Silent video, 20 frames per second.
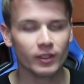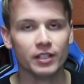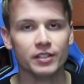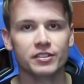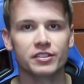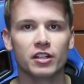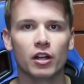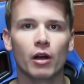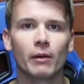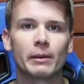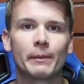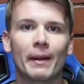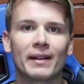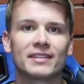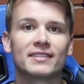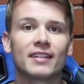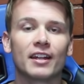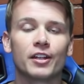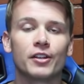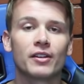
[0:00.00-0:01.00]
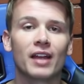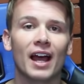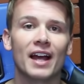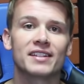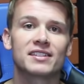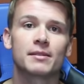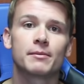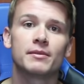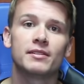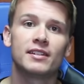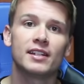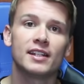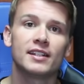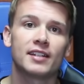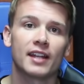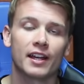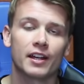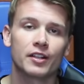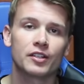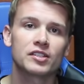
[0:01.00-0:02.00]
So I'm about to tell you guys some
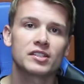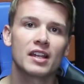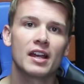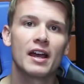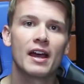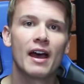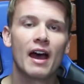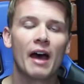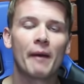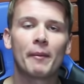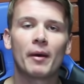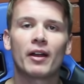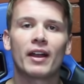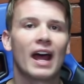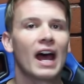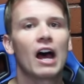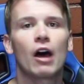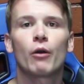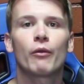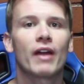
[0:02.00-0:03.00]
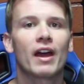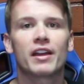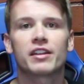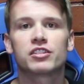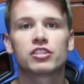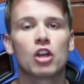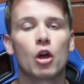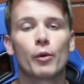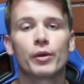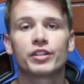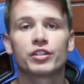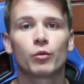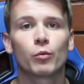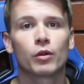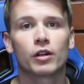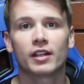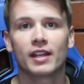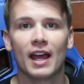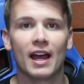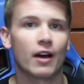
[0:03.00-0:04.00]
details about how that is going to
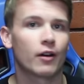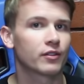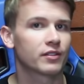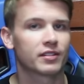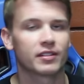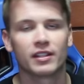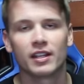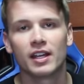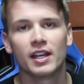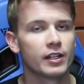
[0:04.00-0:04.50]
work out.